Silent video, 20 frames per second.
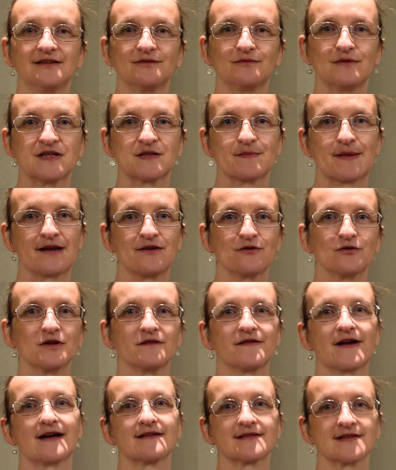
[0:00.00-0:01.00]
We spend all
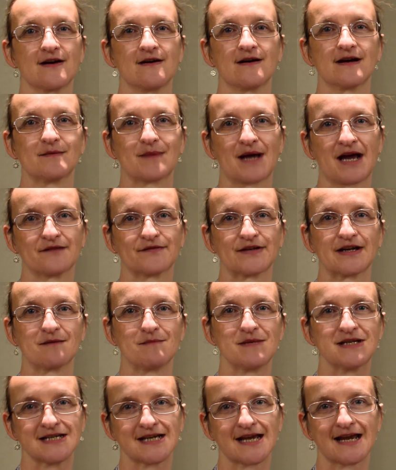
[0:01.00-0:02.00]
of our time having
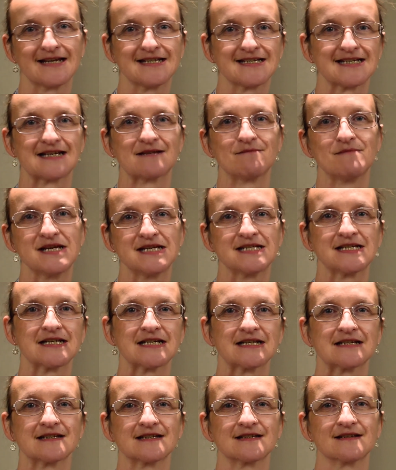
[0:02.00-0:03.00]
mitigating
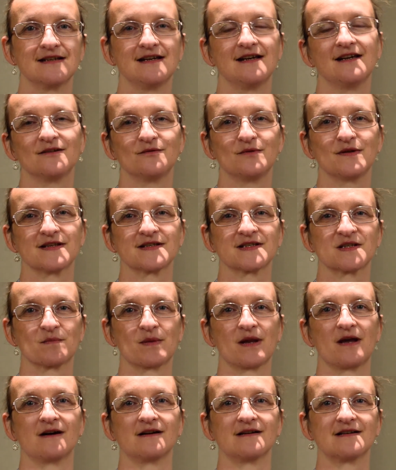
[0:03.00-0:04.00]
meetings with the
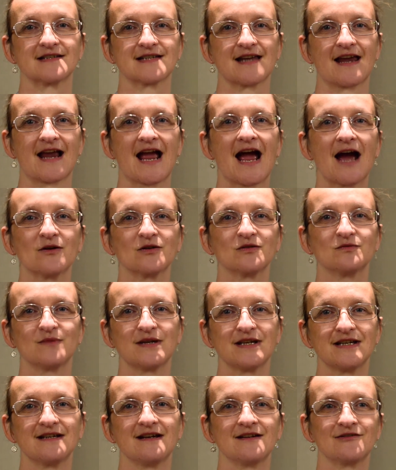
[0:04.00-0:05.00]
supplier saying, how can
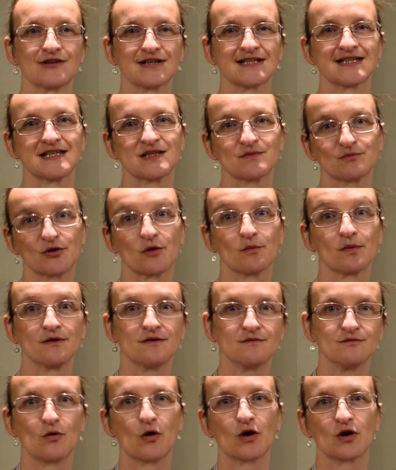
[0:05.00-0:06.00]
we address this
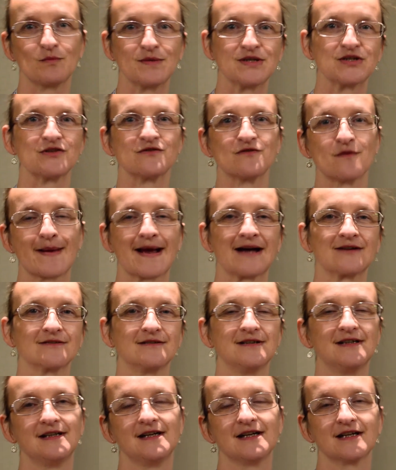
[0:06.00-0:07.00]
problem? What can we do
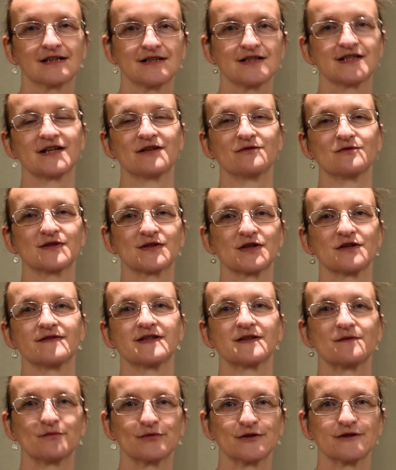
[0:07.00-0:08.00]
about continuous
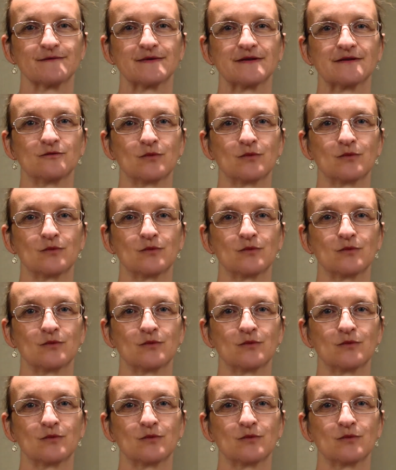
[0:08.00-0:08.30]
service improvement?